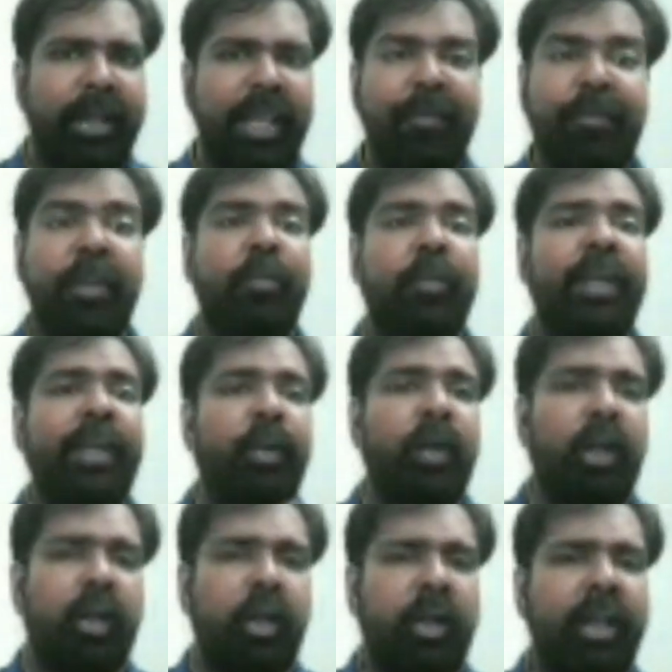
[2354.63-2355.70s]
if and when you are
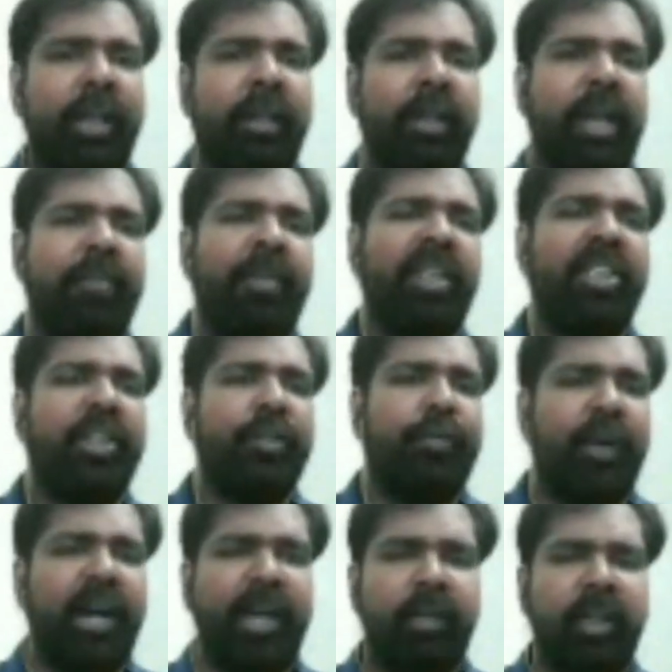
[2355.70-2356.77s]
learning
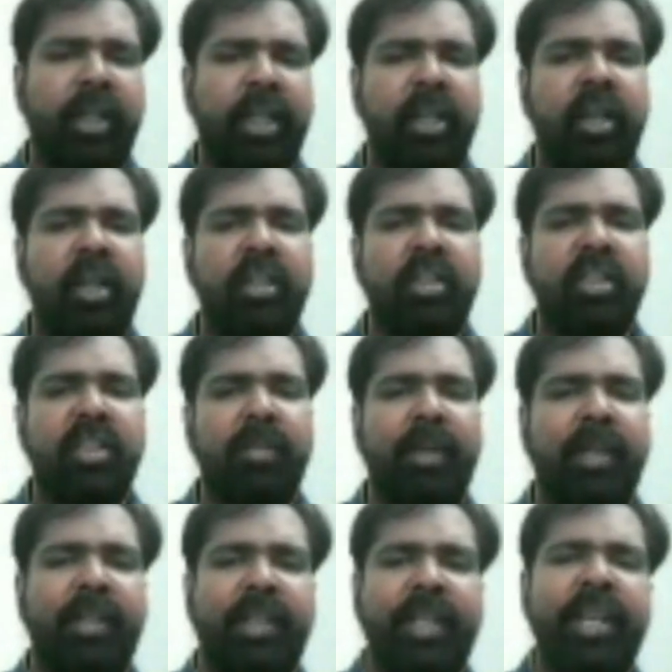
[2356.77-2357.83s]
MEG5, literary criticism
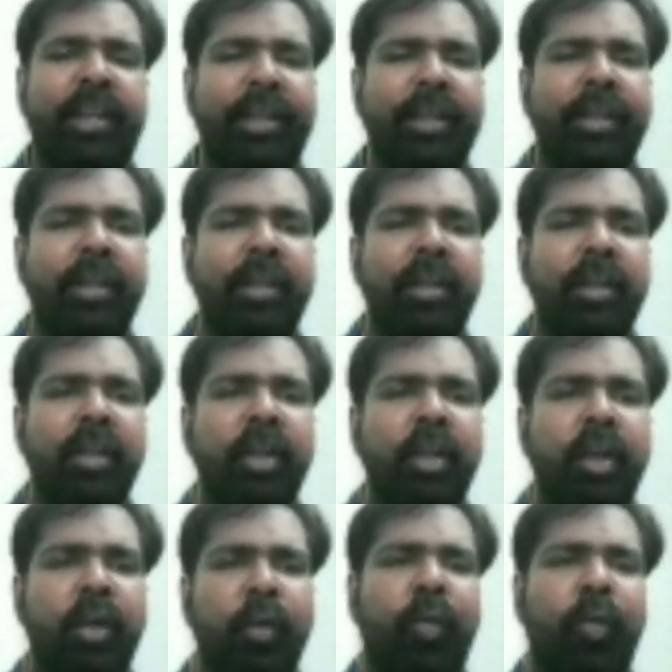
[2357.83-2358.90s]
and theory,
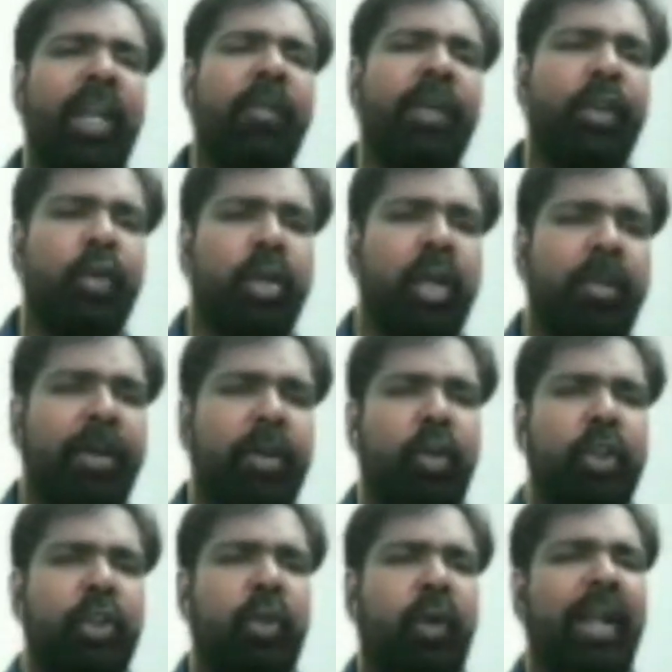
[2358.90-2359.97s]
whenever you come
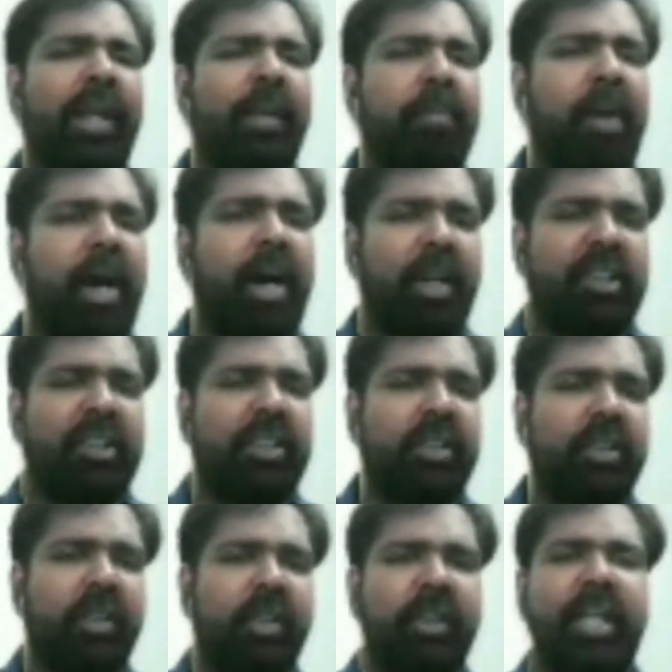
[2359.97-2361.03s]
across Roland Barthes,
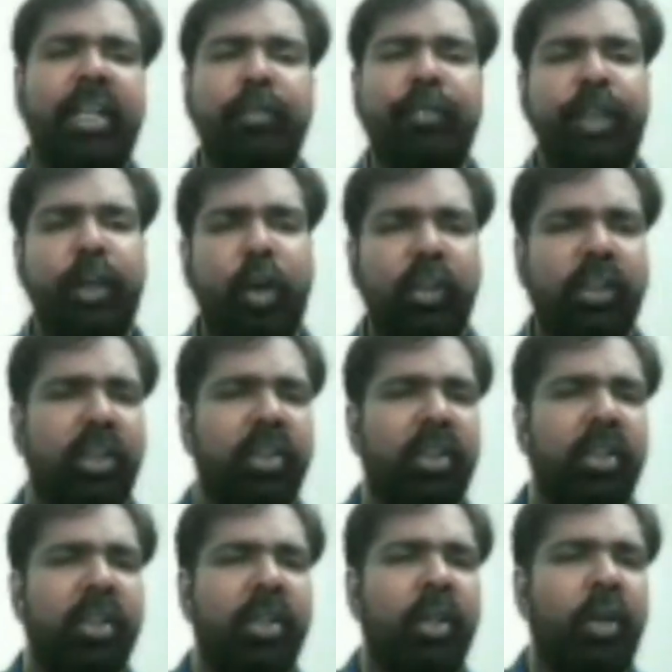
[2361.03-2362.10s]
that of the author,
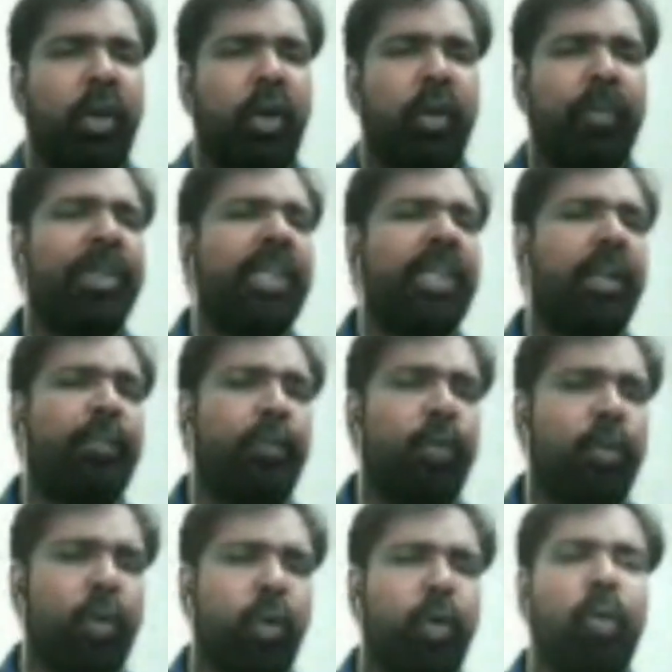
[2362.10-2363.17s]
or Michel
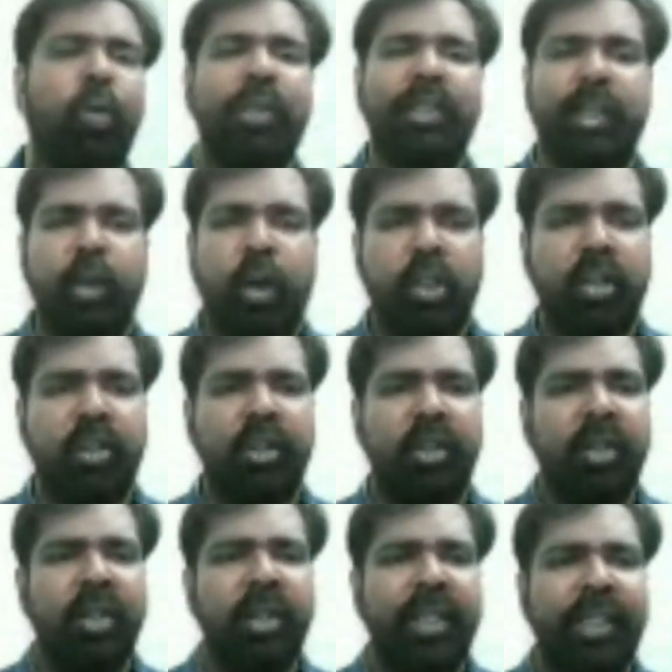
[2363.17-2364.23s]
Foucault, who is an author,
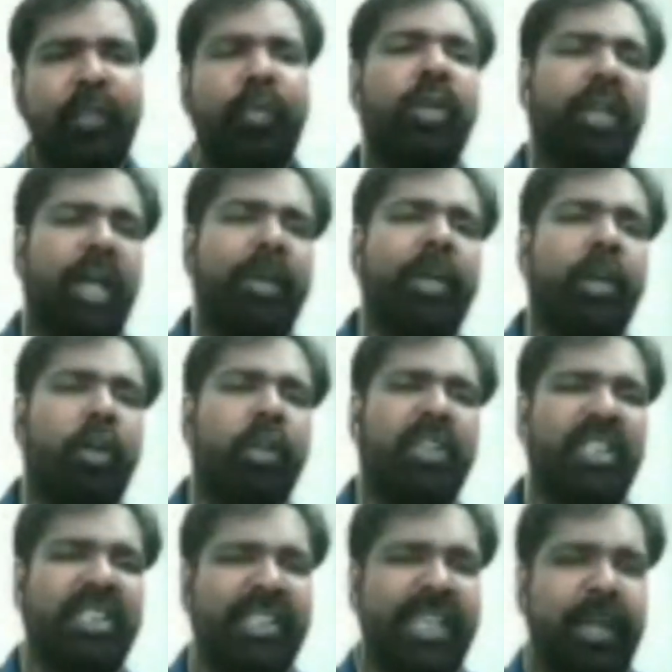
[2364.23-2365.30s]
you would come across
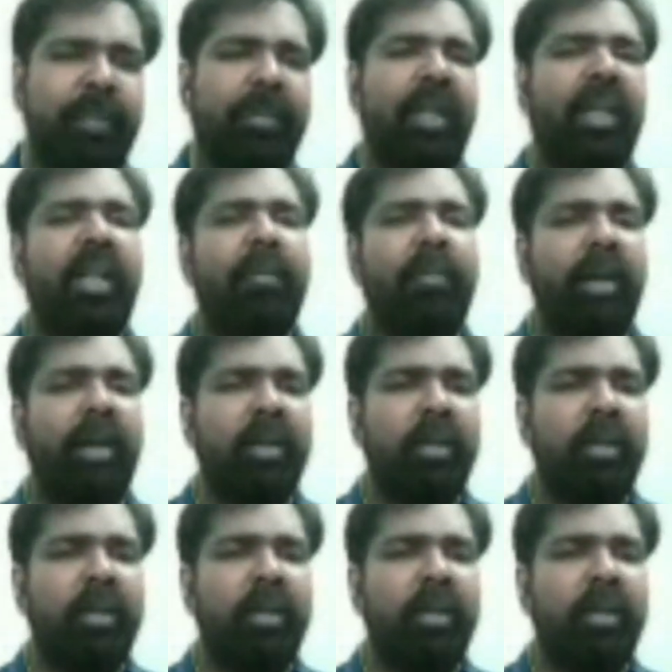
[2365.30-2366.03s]
the same dilemma